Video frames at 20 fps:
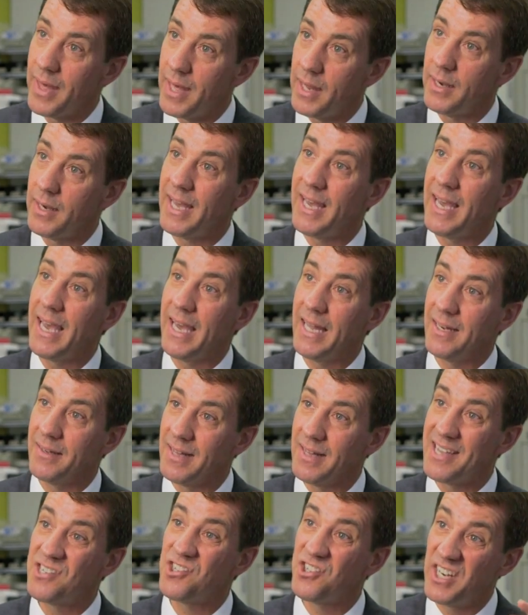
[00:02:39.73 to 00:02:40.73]
then,
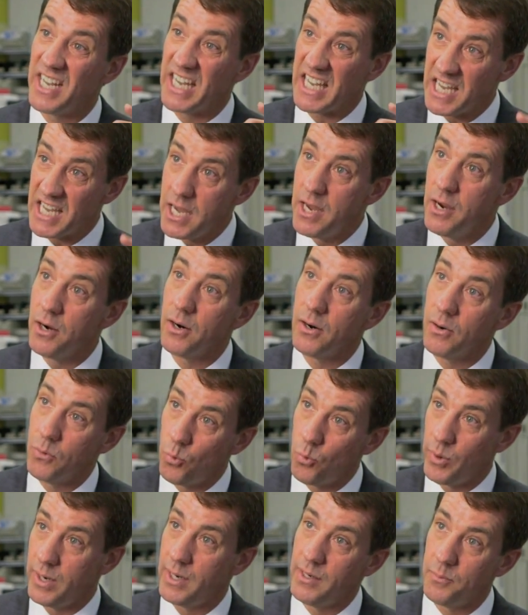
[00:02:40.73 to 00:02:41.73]
in less than a year,
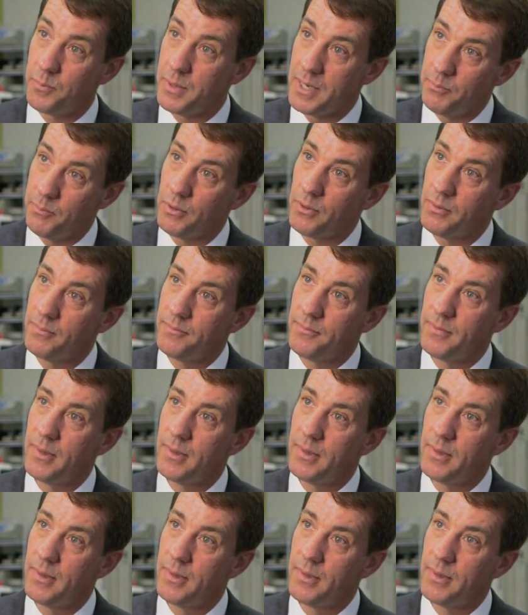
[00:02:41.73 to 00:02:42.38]
went into people.